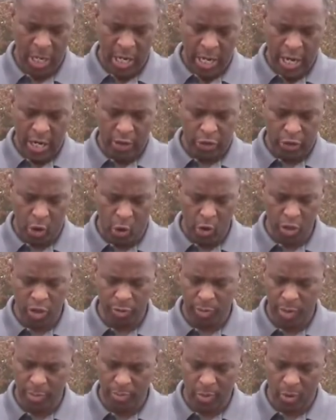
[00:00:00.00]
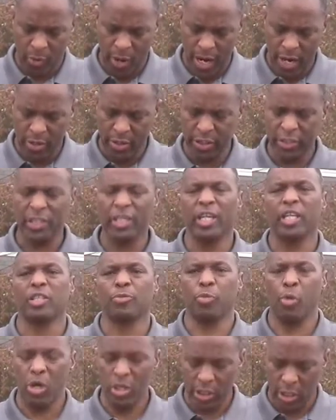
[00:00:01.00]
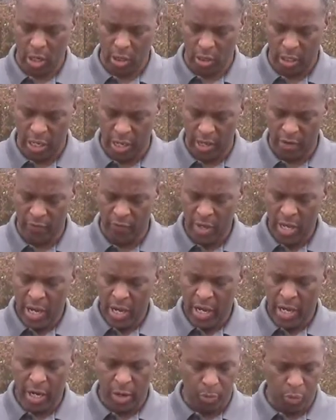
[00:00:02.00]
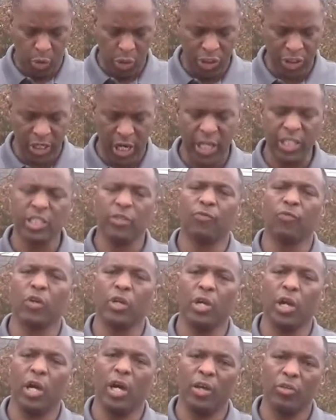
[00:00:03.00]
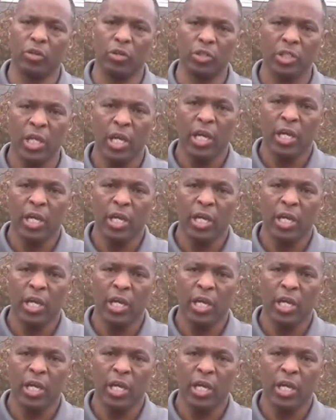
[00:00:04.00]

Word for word: encourage people around us, and express our love and appreciation for others.